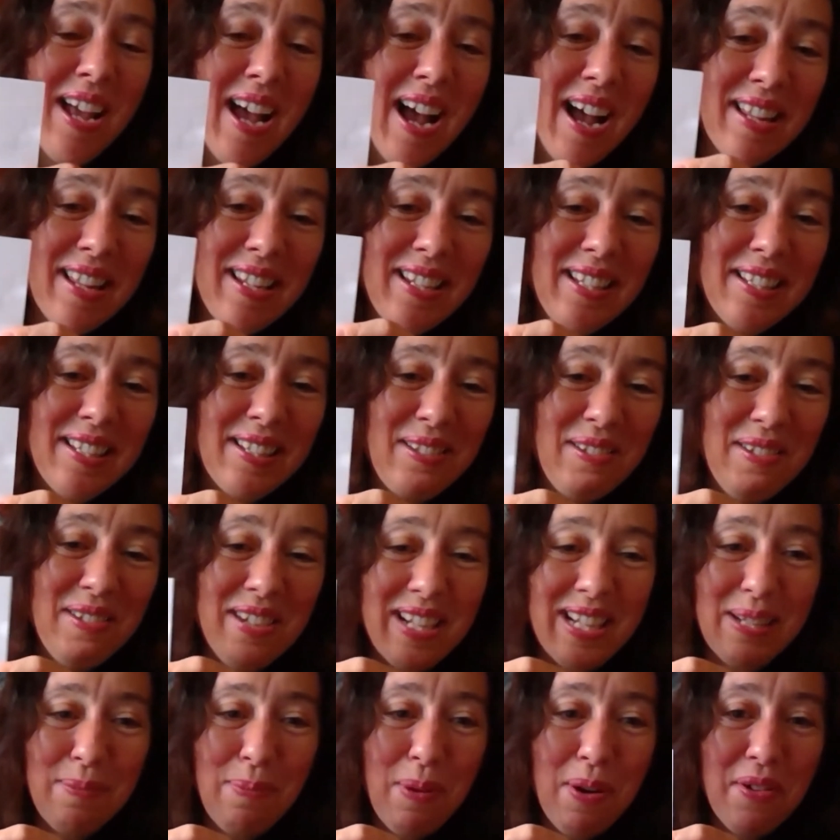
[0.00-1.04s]
And this is good
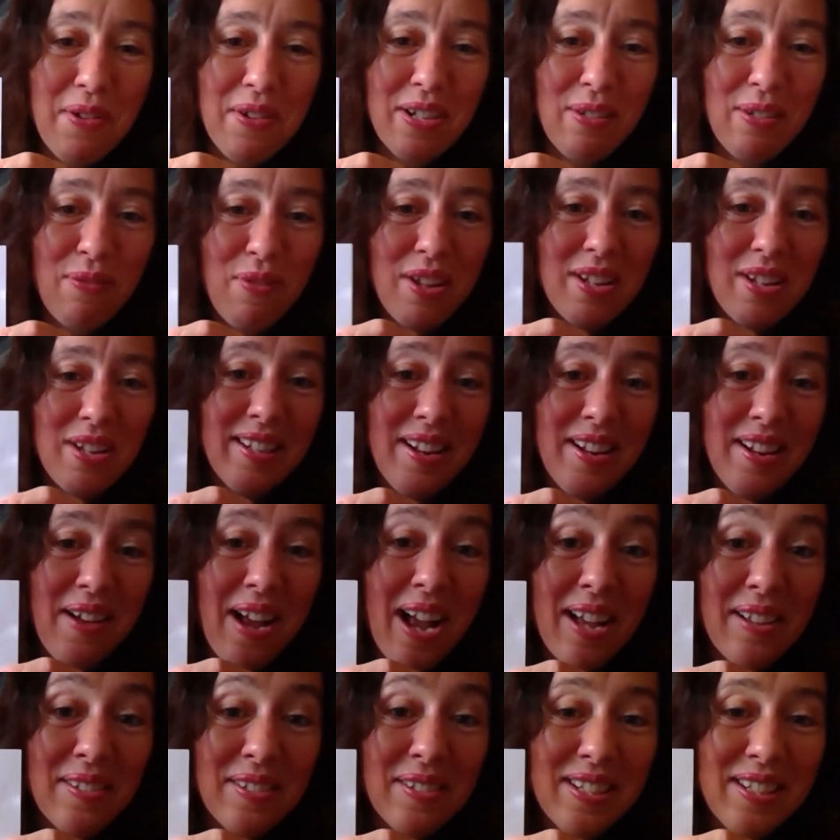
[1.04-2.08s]
experience for you to know
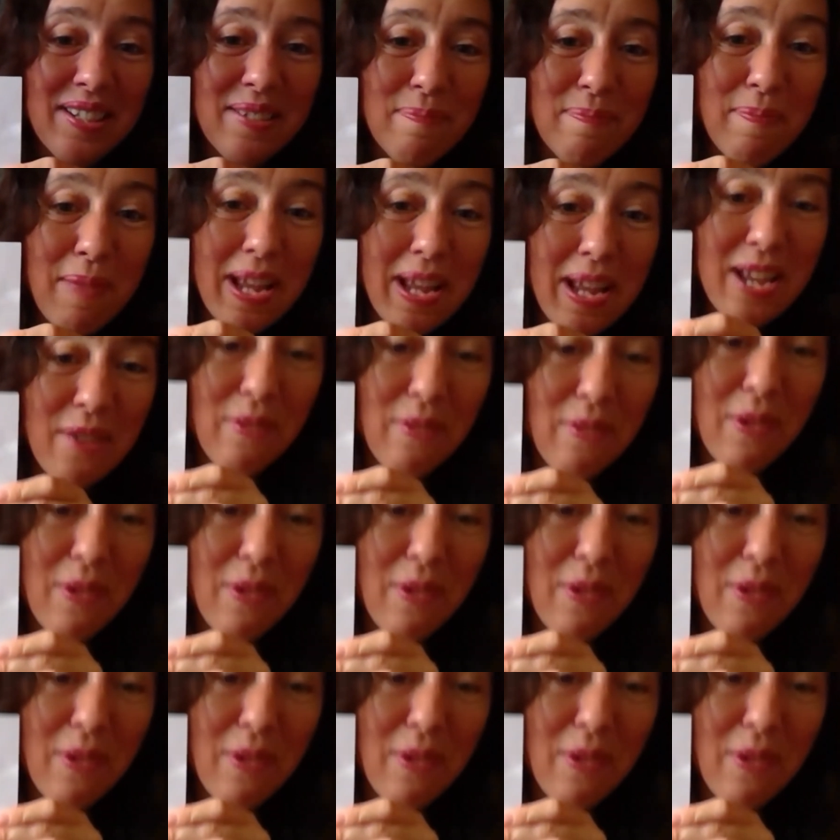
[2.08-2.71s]
how to make